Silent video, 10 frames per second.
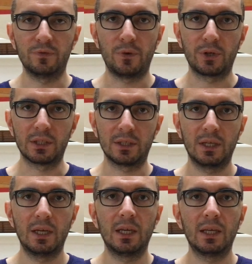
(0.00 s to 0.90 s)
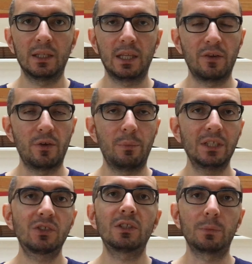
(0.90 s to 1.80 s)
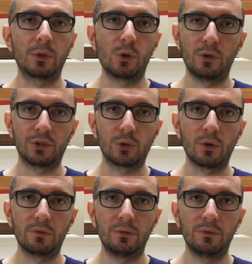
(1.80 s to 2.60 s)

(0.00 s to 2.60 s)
forget, they have a much steeper learning curve.